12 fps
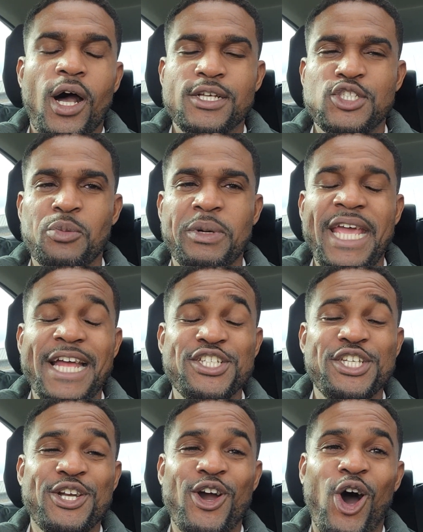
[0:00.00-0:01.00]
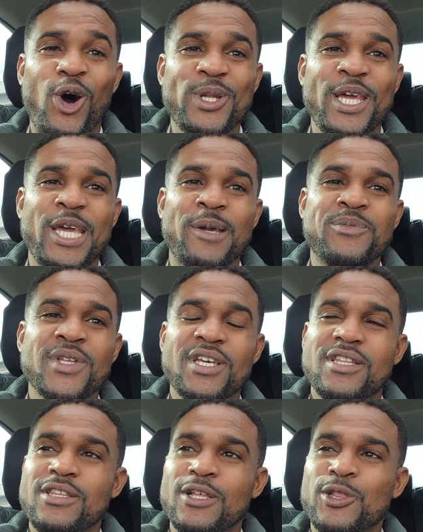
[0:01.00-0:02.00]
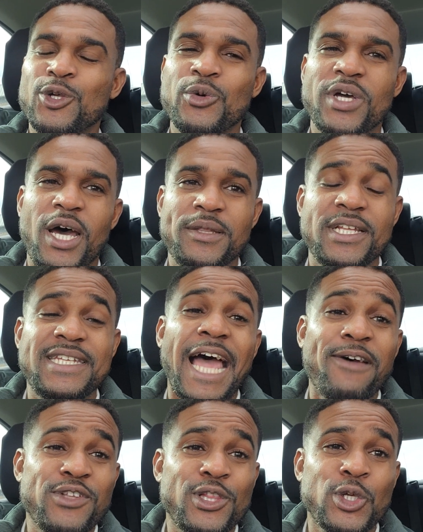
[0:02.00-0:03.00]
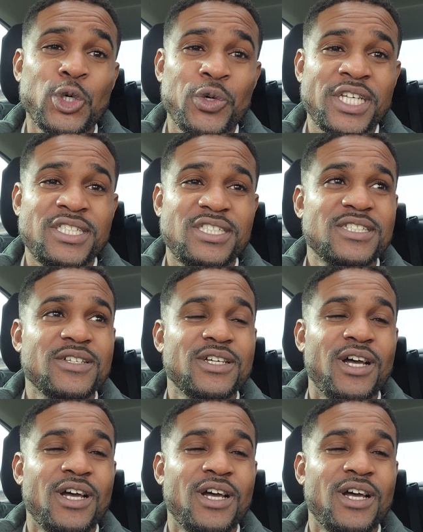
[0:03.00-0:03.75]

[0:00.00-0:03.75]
Somebody actually called him the David Lewis